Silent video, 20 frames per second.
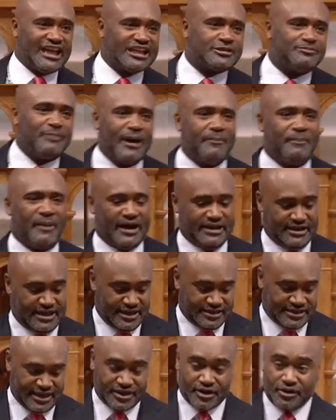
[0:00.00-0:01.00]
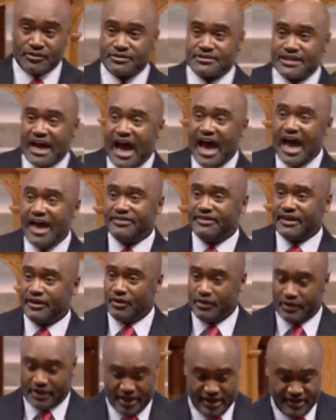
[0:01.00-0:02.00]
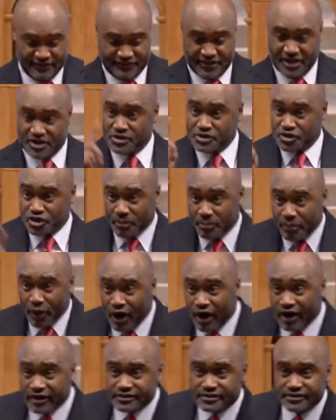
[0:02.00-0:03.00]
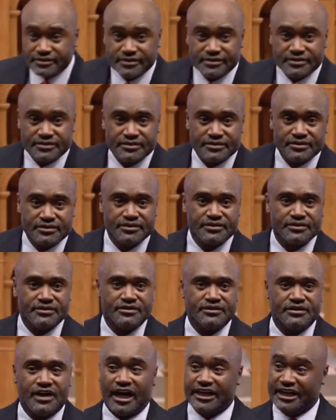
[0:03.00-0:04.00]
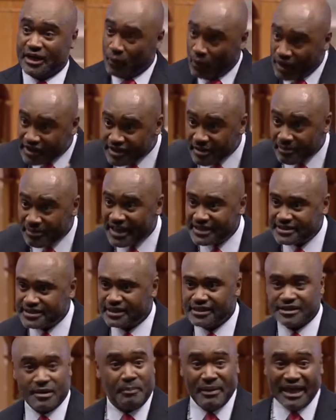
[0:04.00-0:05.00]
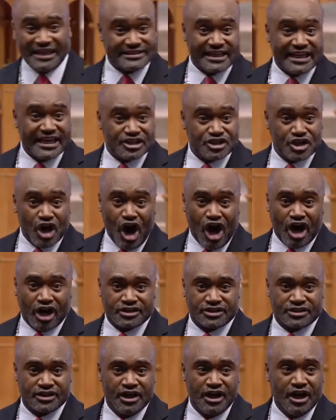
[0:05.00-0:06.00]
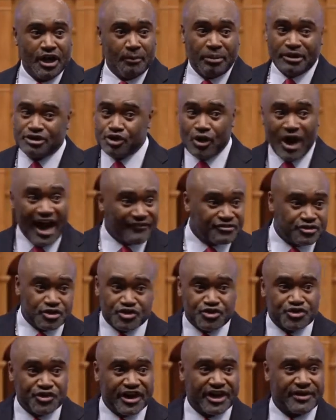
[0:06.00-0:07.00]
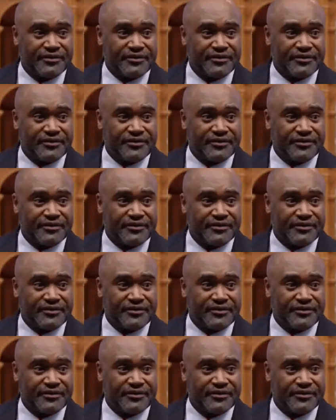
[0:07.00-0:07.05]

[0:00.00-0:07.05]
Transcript: yet they don't tithe, they don't give, they don't support and they want the blessing. The blessing is yours, but you have to trigger it.